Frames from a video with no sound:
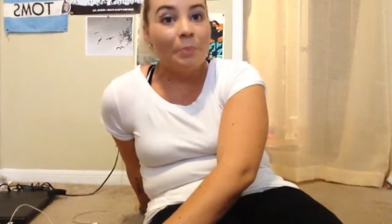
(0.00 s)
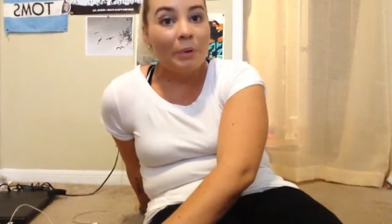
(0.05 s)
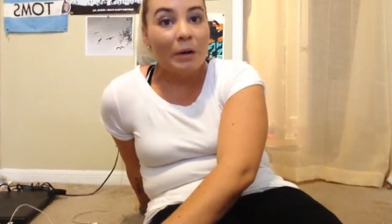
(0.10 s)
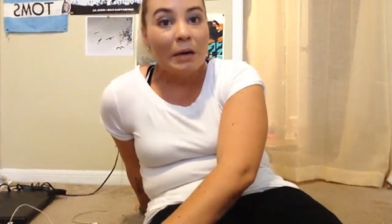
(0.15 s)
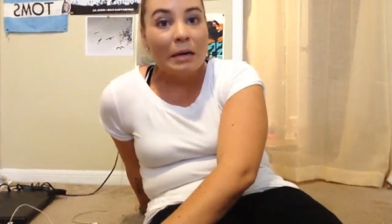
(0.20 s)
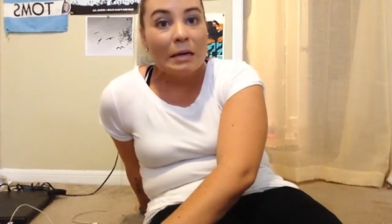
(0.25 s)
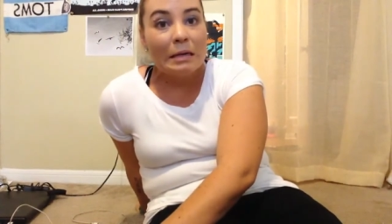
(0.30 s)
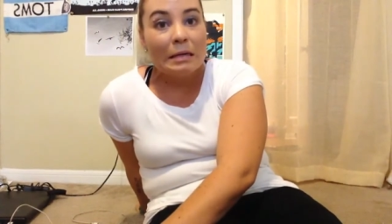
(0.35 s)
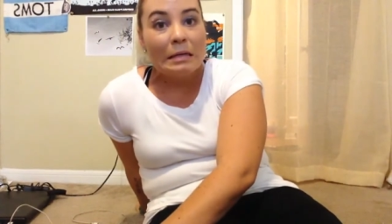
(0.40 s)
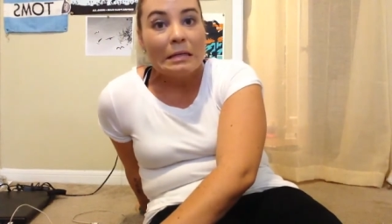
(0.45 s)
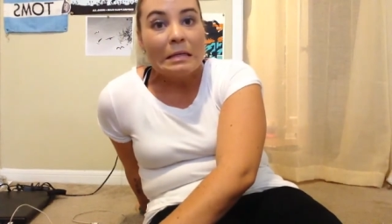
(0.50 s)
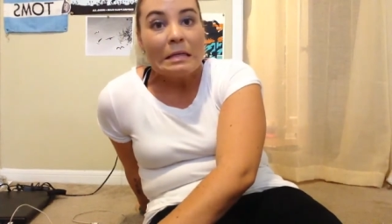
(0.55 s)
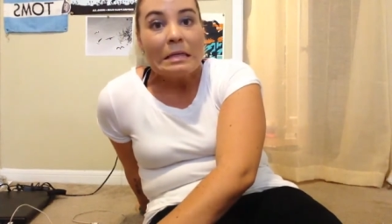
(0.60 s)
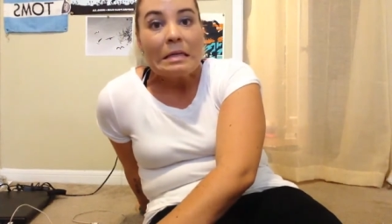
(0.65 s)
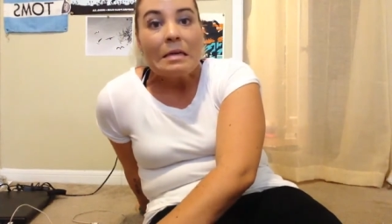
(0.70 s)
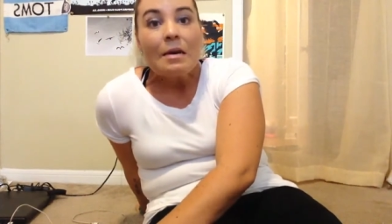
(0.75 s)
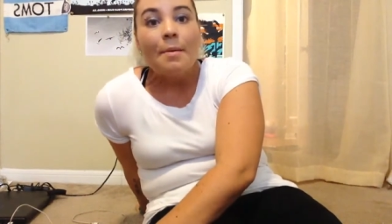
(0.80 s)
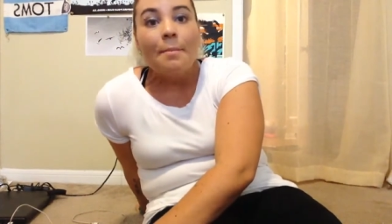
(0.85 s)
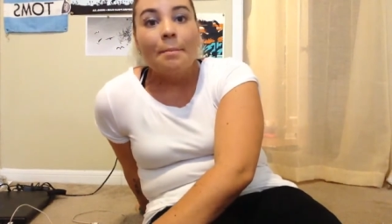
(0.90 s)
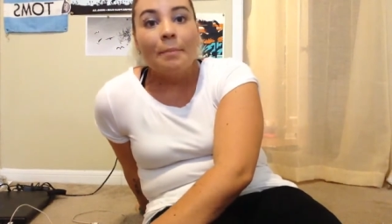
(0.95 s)
but
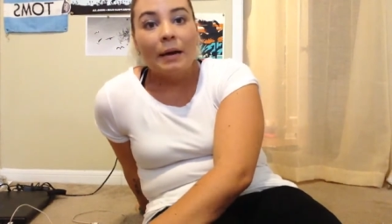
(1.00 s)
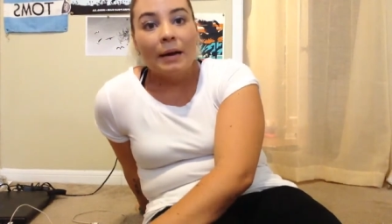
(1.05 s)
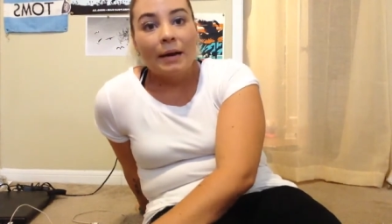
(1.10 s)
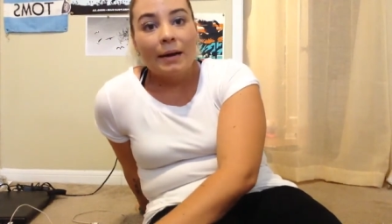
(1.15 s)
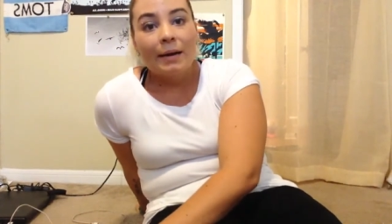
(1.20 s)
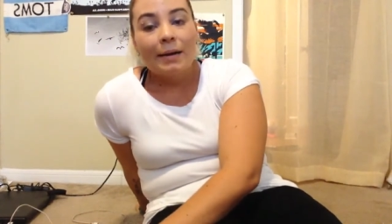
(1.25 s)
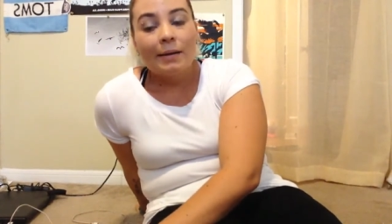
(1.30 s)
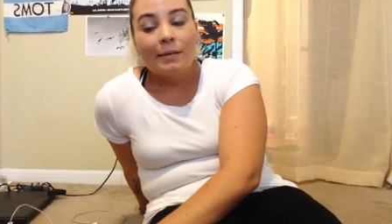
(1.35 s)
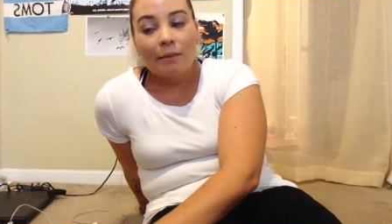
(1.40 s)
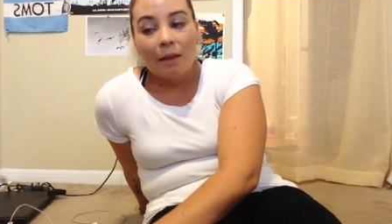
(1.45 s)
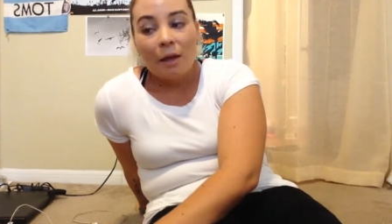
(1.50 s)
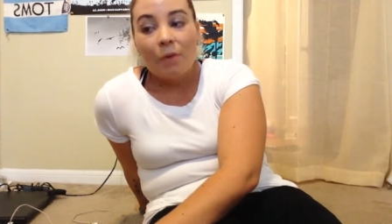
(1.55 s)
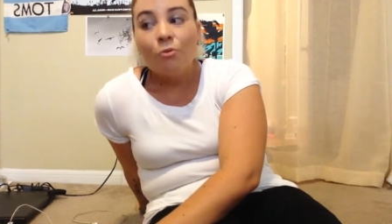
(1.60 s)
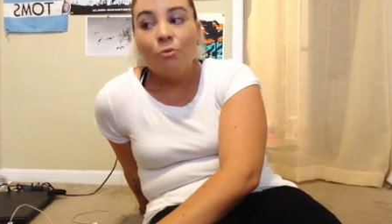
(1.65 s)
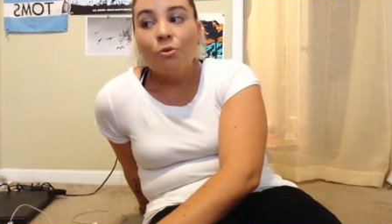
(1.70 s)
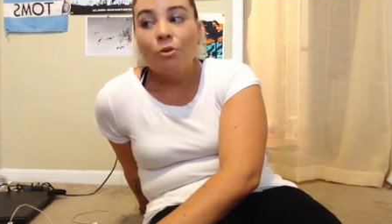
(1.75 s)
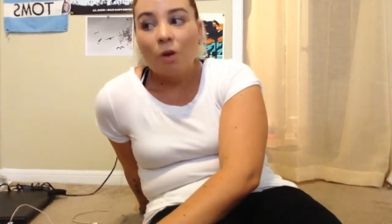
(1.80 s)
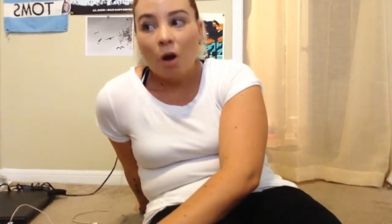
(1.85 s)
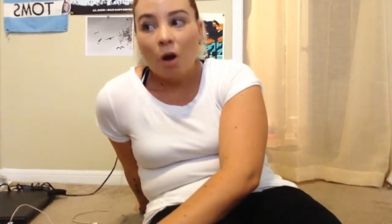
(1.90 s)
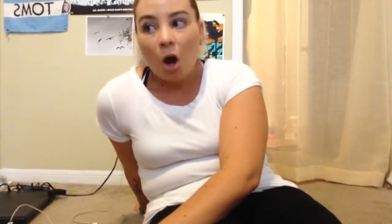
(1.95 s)
my
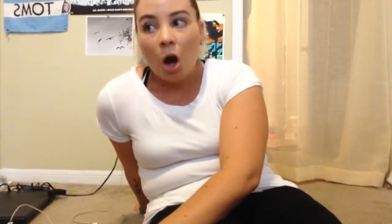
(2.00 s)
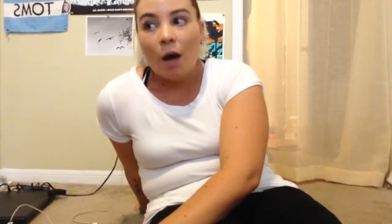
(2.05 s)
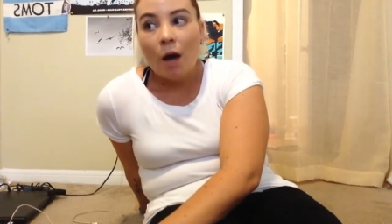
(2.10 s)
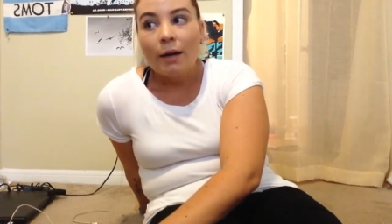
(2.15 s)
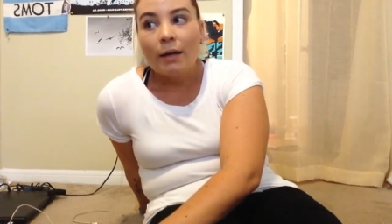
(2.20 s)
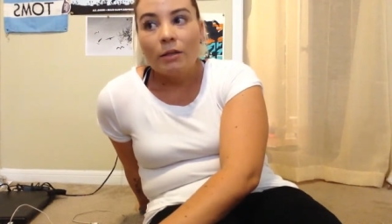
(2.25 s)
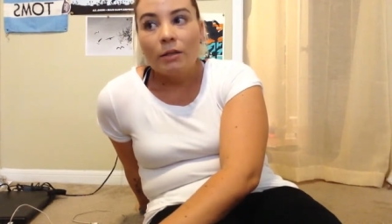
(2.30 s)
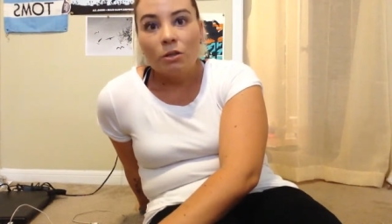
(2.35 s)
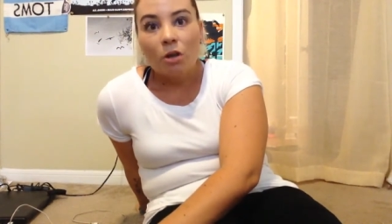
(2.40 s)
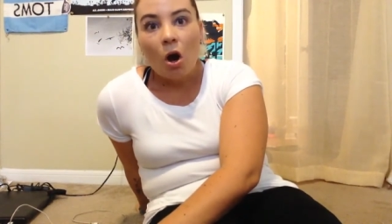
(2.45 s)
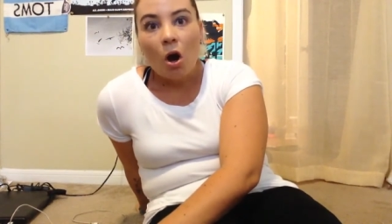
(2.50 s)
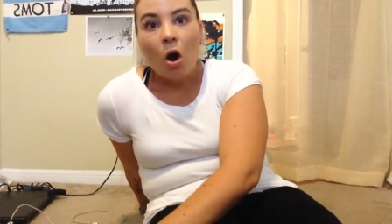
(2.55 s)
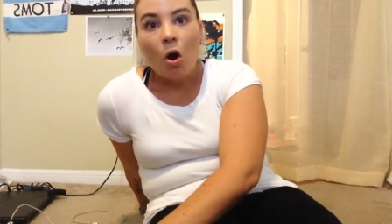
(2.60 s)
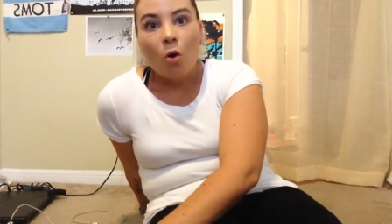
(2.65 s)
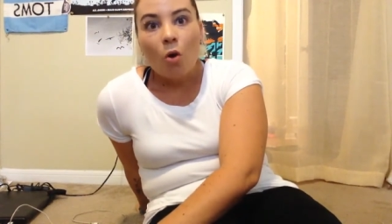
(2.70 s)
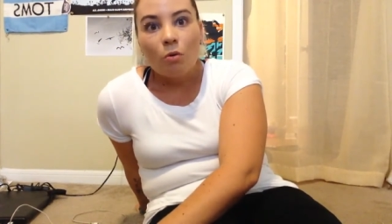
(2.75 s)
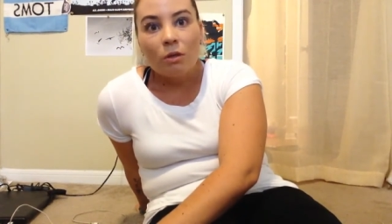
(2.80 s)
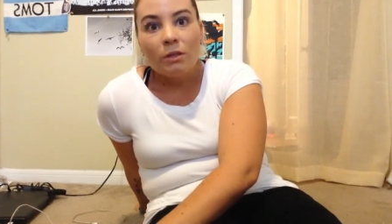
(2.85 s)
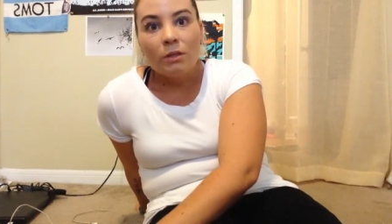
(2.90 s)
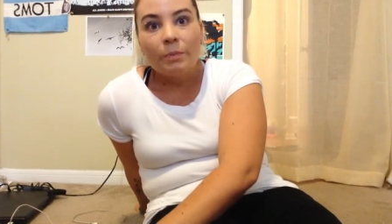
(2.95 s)
life with God has
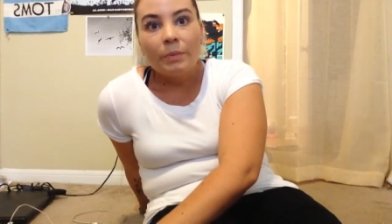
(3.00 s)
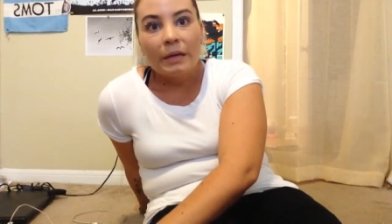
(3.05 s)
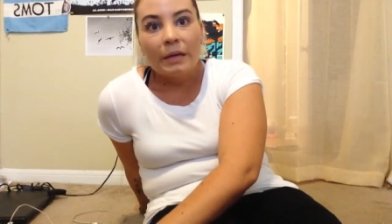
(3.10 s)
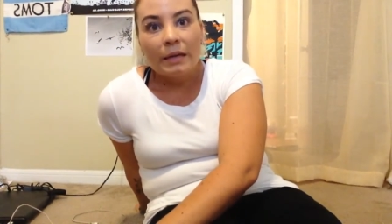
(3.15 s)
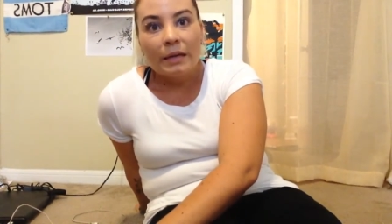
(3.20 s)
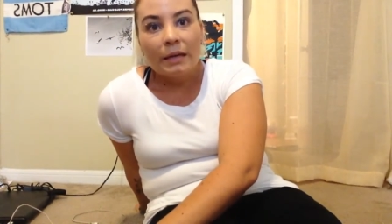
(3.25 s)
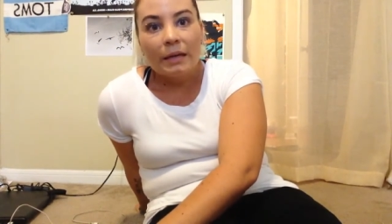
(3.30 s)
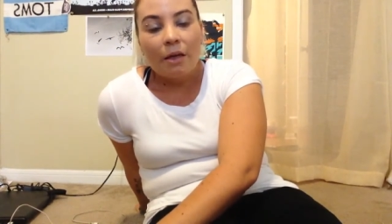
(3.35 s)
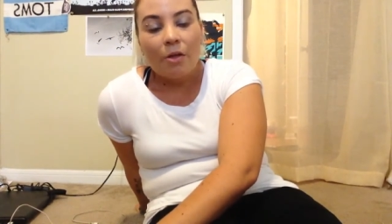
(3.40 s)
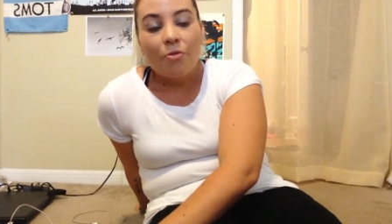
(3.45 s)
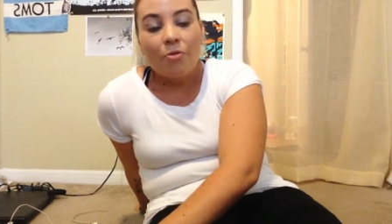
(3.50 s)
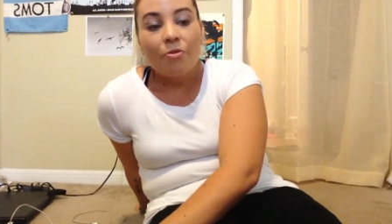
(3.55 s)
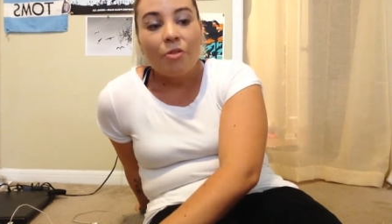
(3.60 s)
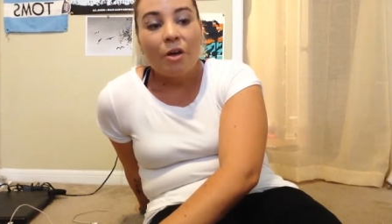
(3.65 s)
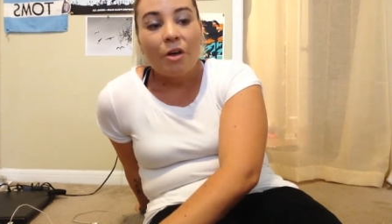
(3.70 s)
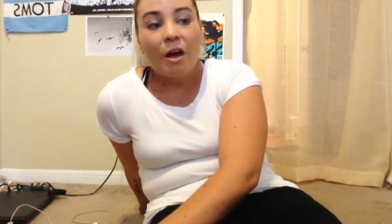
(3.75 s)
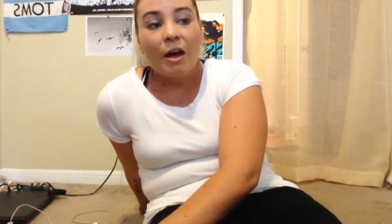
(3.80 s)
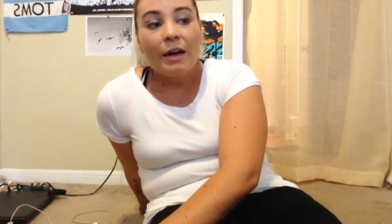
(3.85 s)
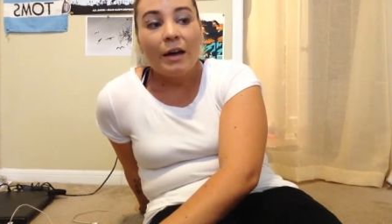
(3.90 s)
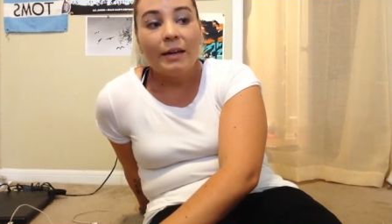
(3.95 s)
not always been
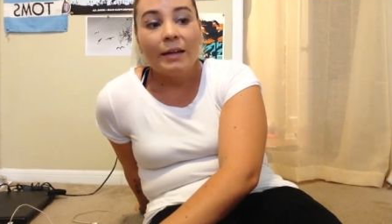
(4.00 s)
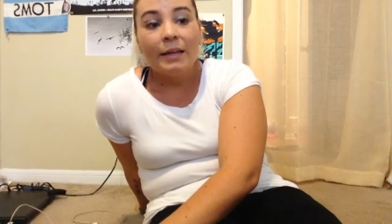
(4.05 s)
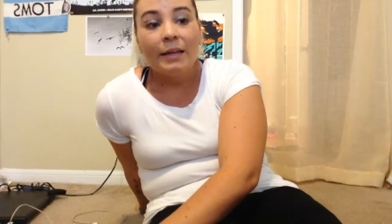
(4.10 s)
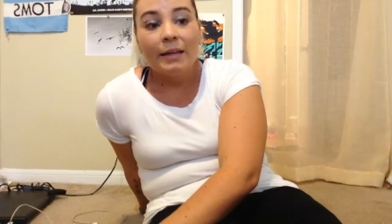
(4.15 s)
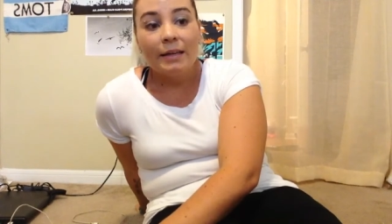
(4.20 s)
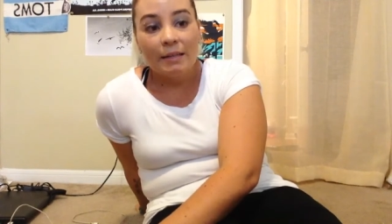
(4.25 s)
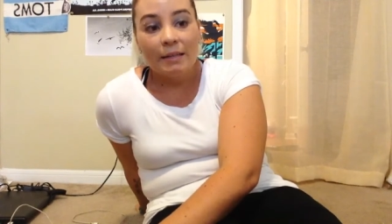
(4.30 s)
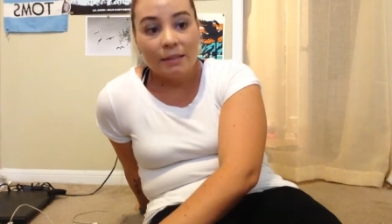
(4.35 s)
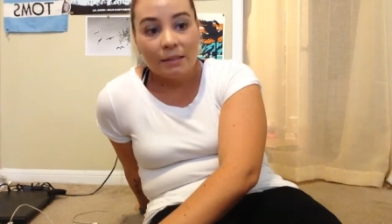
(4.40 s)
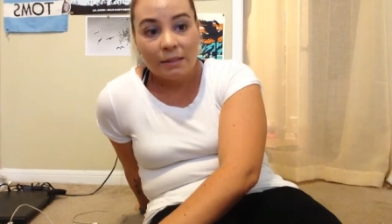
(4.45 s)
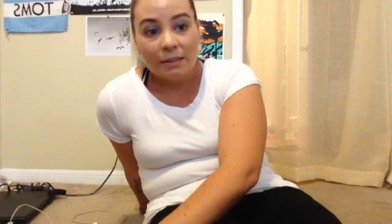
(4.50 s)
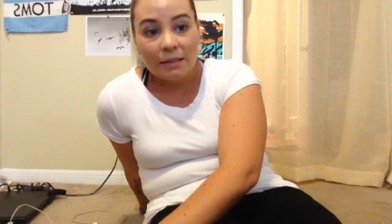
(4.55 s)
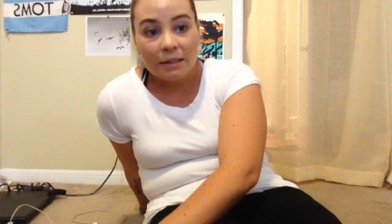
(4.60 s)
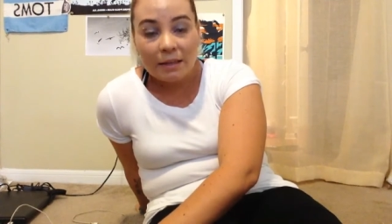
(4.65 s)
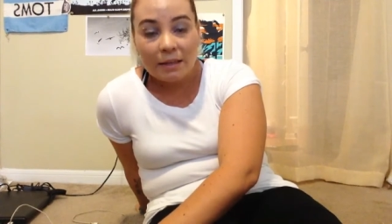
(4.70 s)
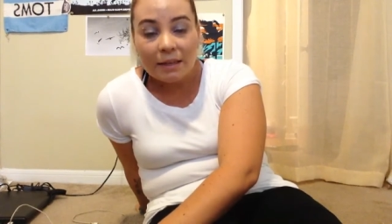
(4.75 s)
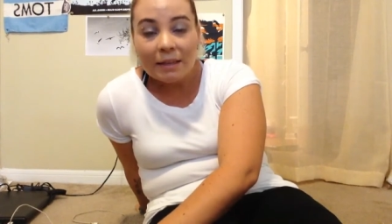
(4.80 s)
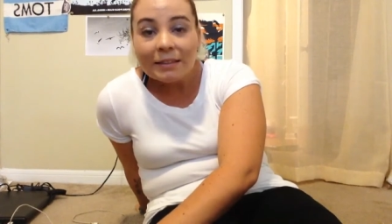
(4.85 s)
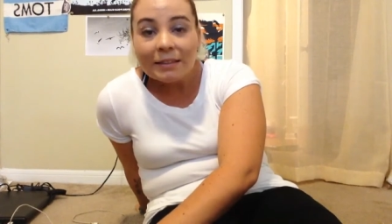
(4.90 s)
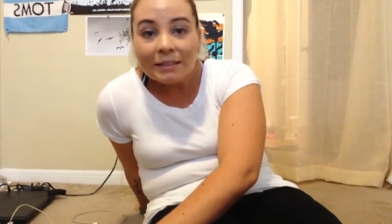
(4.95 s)
the
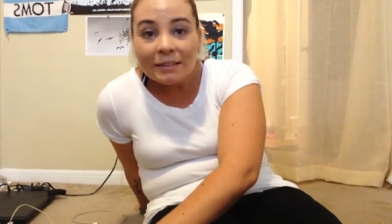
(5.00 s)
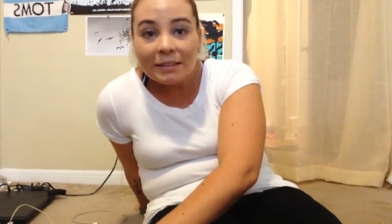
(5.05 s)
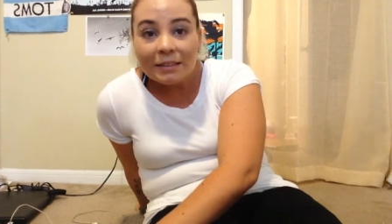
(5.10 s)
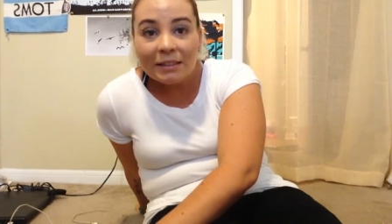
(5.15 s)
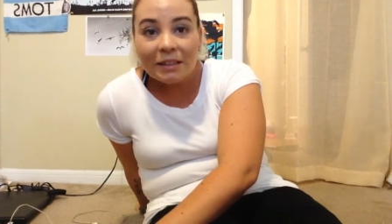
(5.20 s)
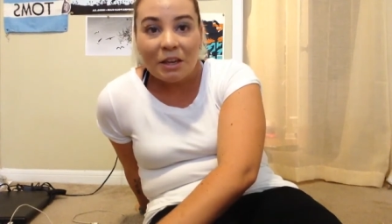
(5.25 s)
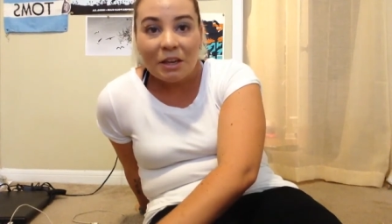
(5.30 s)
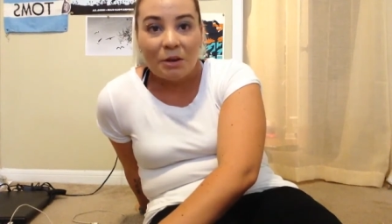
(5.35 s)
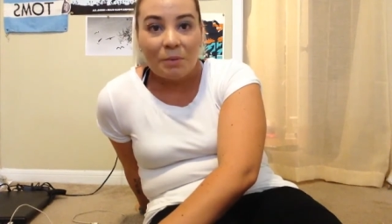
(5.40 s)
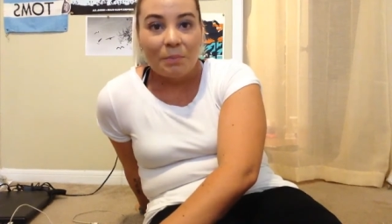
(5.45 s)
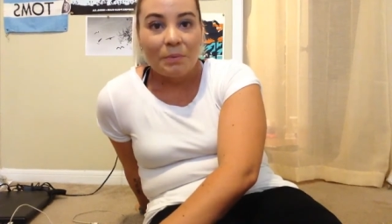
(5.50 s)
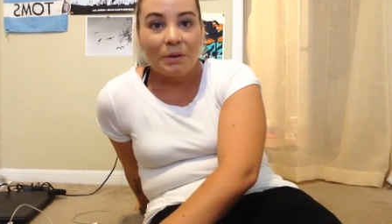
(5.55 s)
easiest,